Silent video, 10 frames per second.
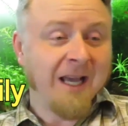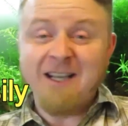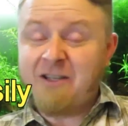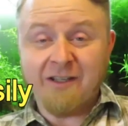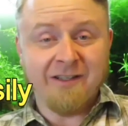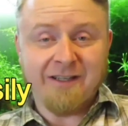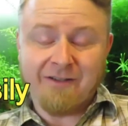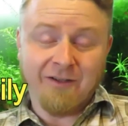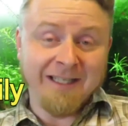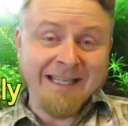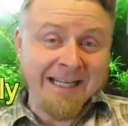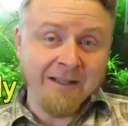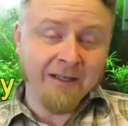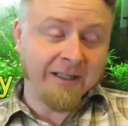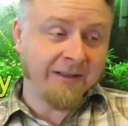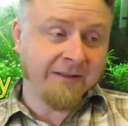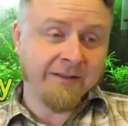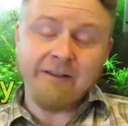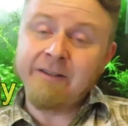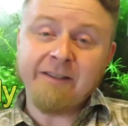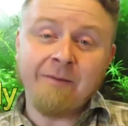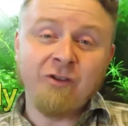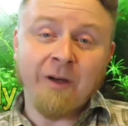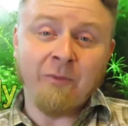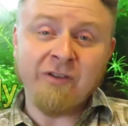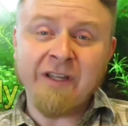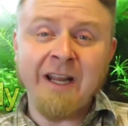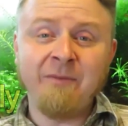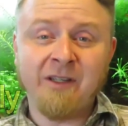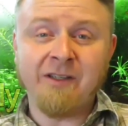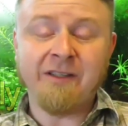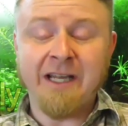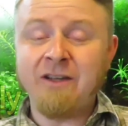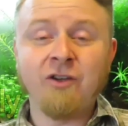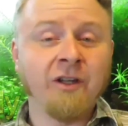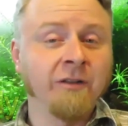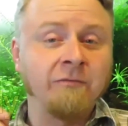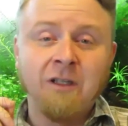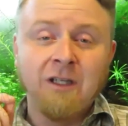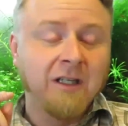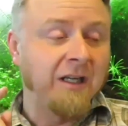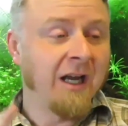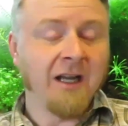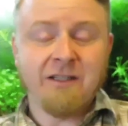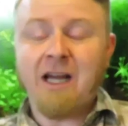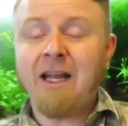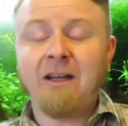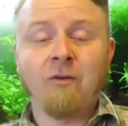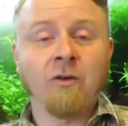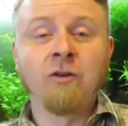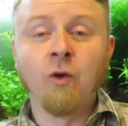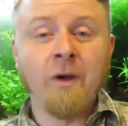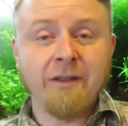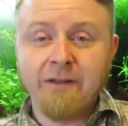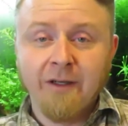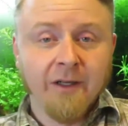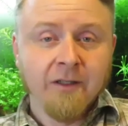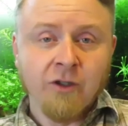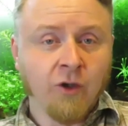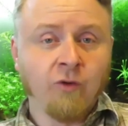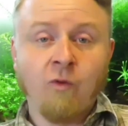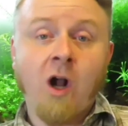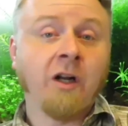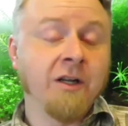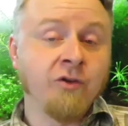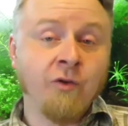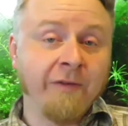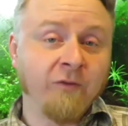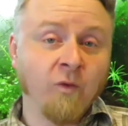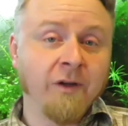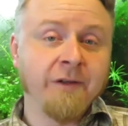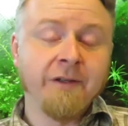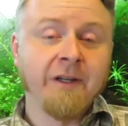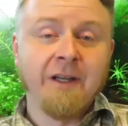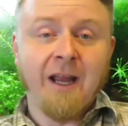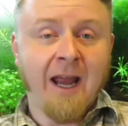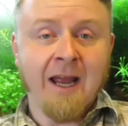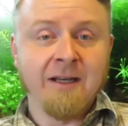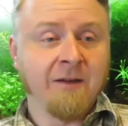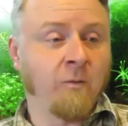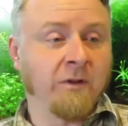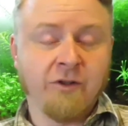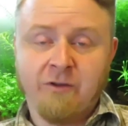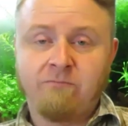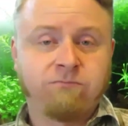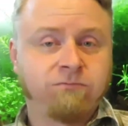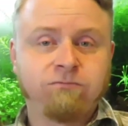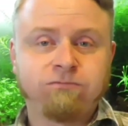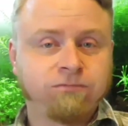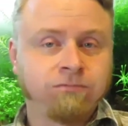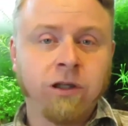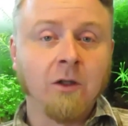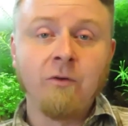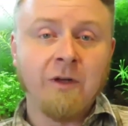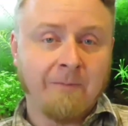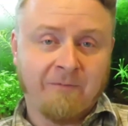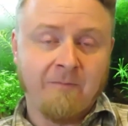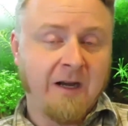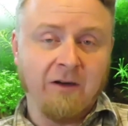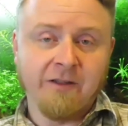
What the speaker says: It doesn't necessarily need the substrate per se, because again, you can tie it or glue it to rock and driftwood, and it will just balloon up from there.